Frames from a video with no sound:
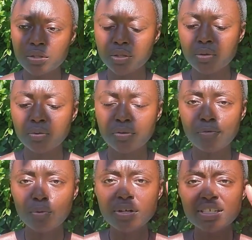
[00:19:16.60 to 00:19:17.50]
So the
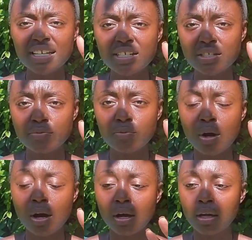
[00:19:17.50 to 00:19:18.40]
four stages of
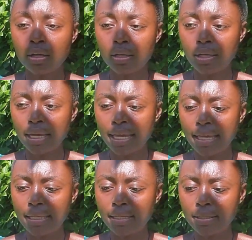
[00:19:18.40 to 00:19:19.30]
Ra
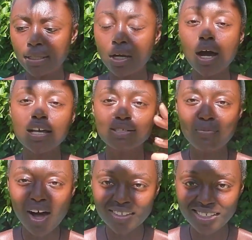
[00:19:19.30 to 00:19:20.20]
and the
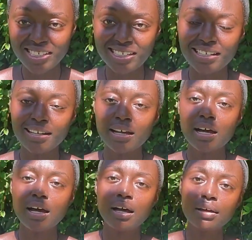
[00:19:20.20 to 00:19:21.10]
cosmology
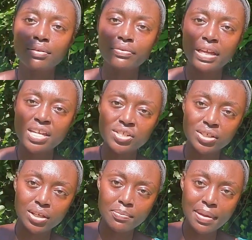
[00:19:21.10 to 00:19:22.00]
of
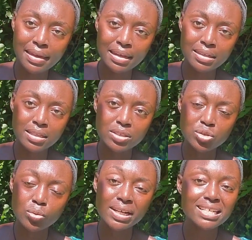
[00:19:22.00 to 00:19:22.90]
ancient Kemet and its
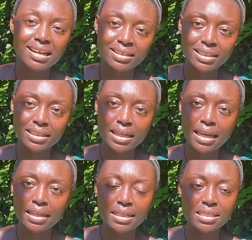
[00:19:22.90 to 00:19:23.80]
storytelling
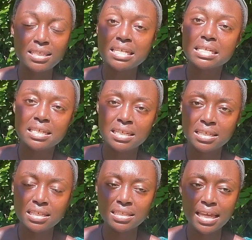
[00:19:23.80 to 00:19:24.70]
and its
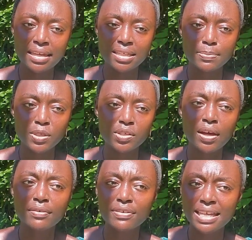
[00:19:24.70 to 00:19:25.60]
deities and its
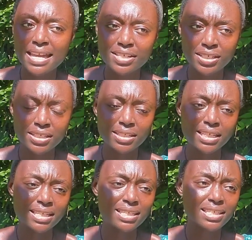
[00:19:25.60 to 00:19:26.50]

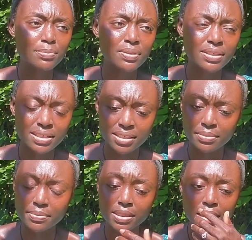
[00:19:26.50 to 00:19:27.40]
personifications and its
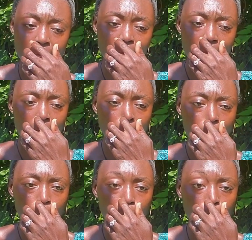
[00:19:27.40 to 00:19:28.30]
symbolisms
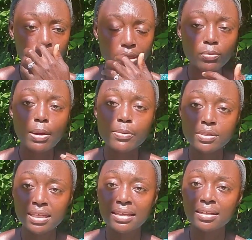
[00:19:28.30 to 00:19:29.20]
um, really
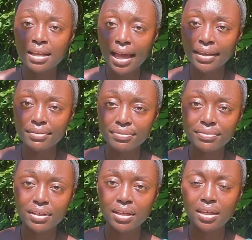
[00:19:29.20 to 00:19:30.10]
represent life.
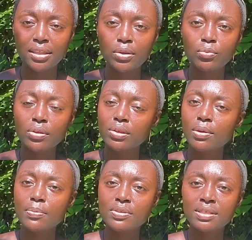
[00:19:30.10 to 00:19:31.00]
They really
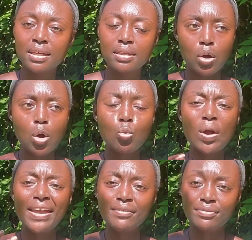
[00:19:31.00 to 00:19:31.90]
represent a
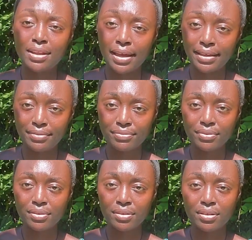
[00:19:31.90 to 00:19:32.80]
way of life,
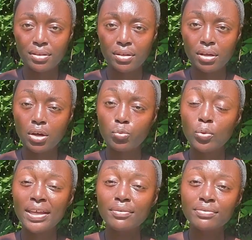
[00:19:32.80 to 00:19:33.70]
a
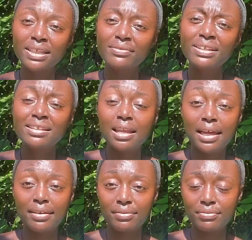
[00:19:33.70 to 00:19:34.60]
way of living
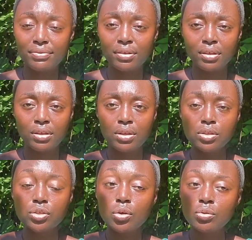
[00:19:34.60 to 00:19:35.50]
life,
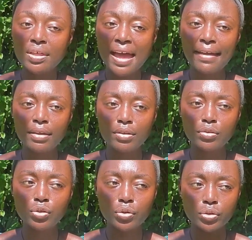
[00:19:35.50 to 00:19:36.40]
so that
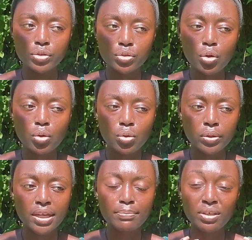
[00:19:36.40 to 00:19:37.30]
your
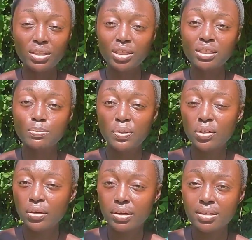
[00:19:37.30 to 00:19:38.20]
soul can be this
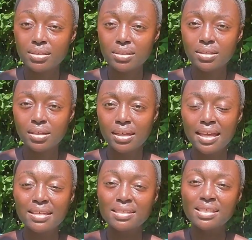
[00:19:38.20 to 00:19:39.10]
purest
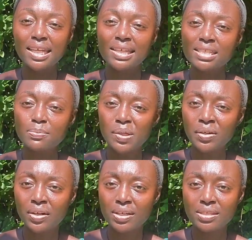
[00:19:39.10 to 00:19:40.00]
and stay its
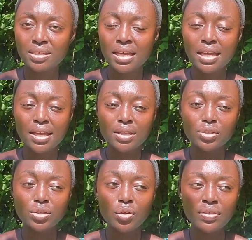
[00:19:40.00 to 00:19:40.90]
purest,
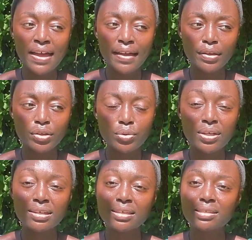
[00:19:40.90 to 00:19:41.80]
and so that you
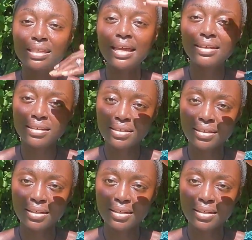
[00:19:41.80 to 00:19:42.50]
can ascend